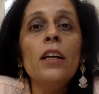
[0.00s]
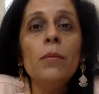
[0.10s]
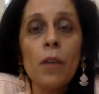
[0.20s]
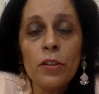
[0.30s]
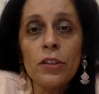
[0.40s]

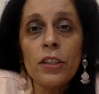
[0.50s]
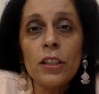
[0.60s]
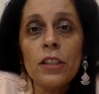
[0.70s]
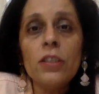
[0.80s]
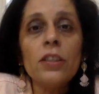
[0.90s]

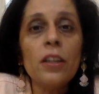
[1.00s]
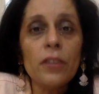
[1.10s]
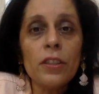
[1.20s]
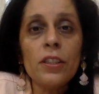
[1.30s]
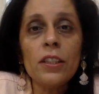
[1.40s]
commodities,
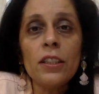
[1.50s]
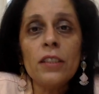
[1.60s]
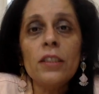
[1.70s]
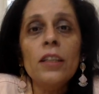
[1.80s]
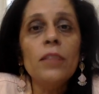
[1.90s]

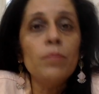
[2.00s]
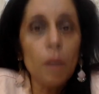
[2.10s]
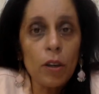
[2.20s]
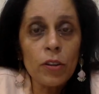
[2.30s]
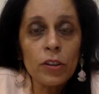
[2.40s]
currencies,
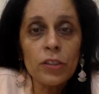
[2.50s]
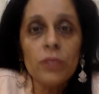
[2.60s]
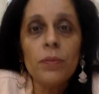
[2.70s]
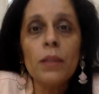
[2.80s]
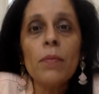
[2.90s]

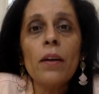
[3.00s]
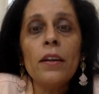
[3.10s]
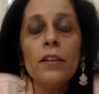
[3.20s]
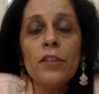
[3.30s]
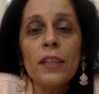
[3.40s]
bonds, money
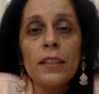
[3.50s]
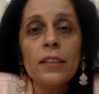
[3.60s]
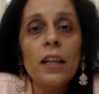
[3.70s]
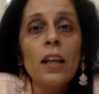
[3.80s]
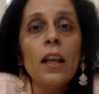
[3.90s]
market trades,